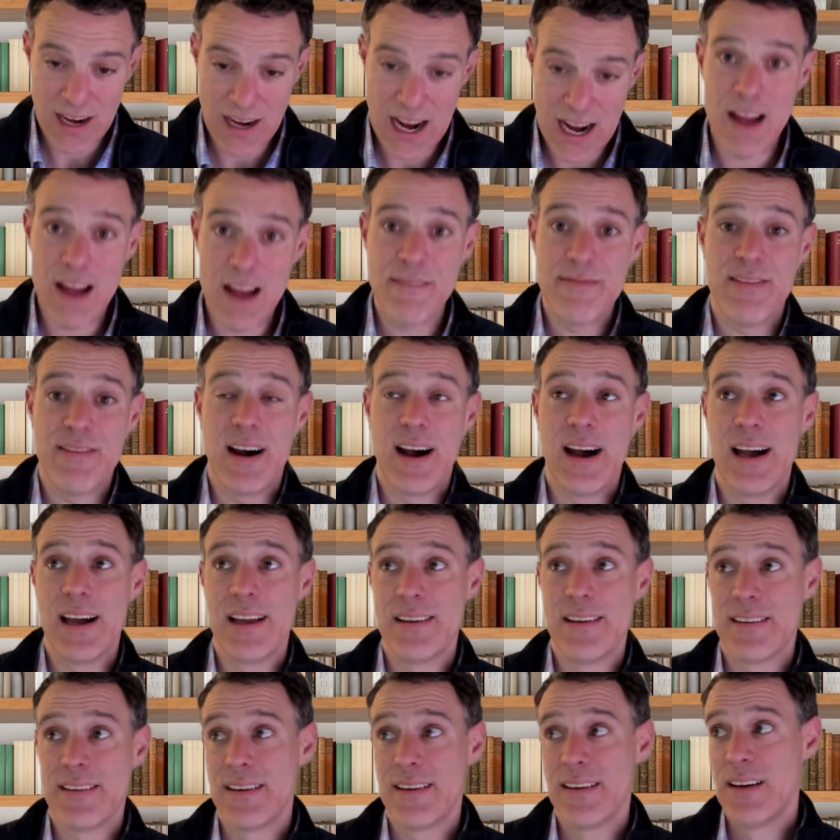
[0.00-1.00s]
I
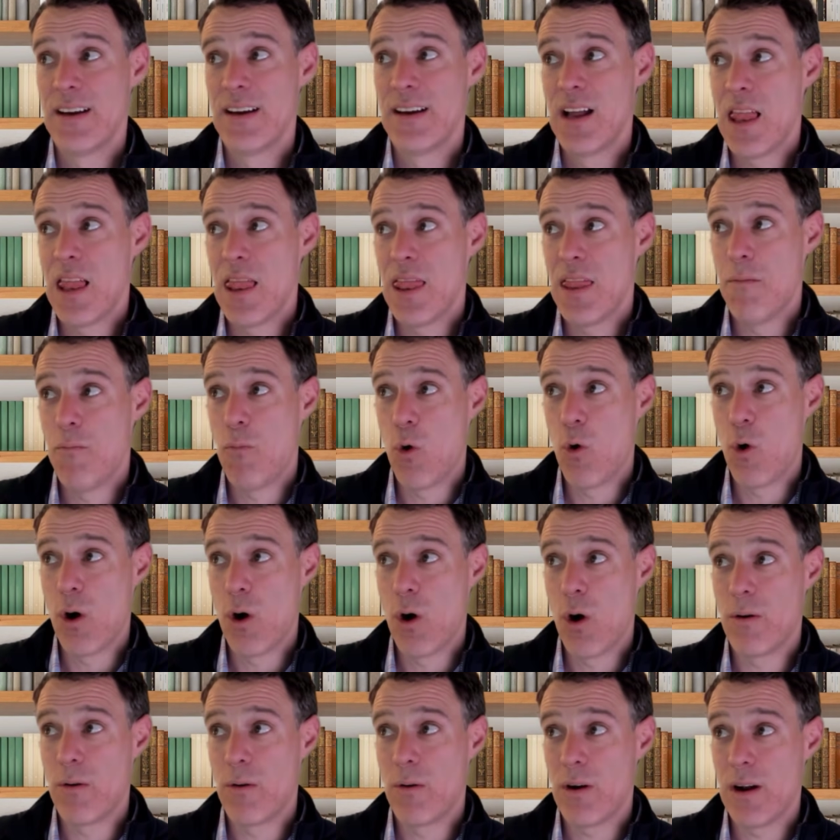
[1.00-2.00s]
find, the
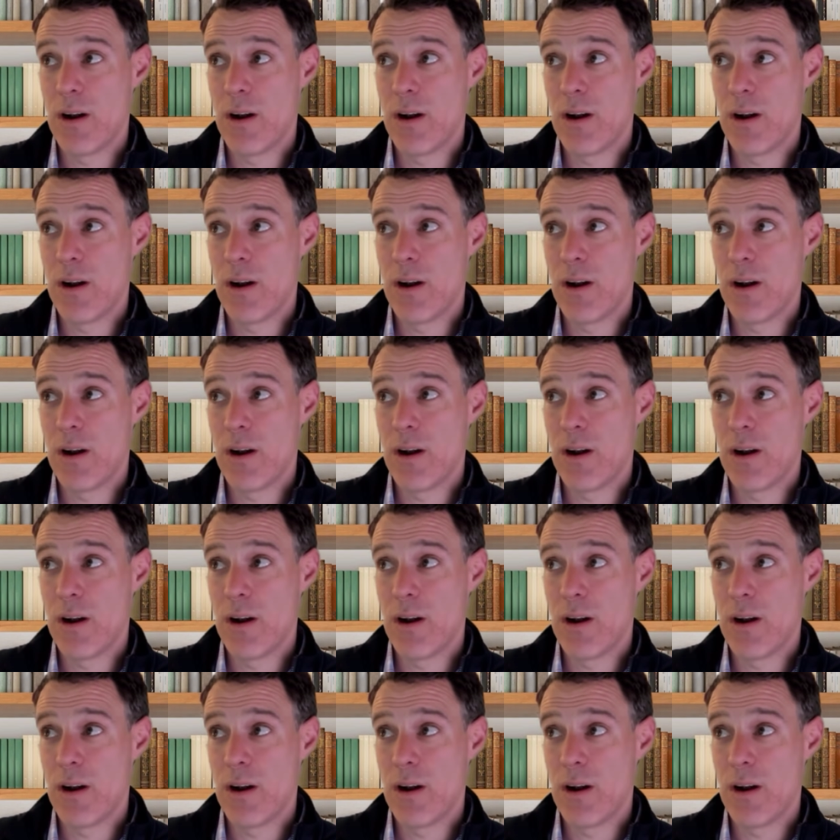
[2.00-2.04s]
more